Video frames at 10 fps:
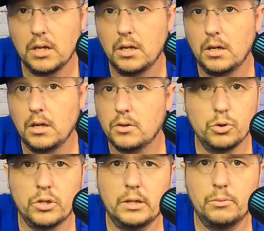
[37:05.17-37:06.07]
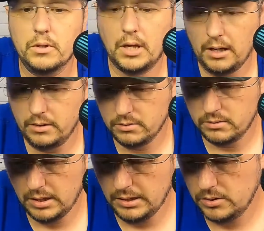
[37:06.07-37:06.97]
Couldn't get it with the Canon,
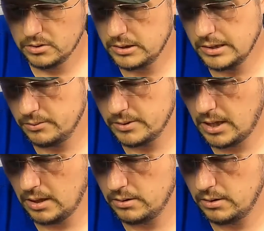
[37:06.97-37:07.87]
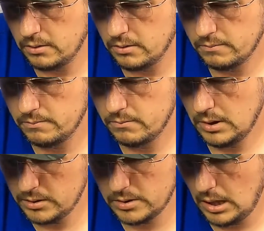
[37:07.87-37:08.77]
and he couldn't get it with his Canon either. He
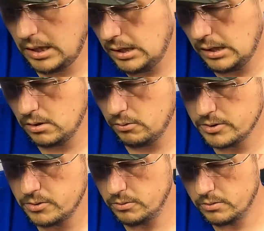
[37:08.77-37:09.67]
didn't know what he's doing.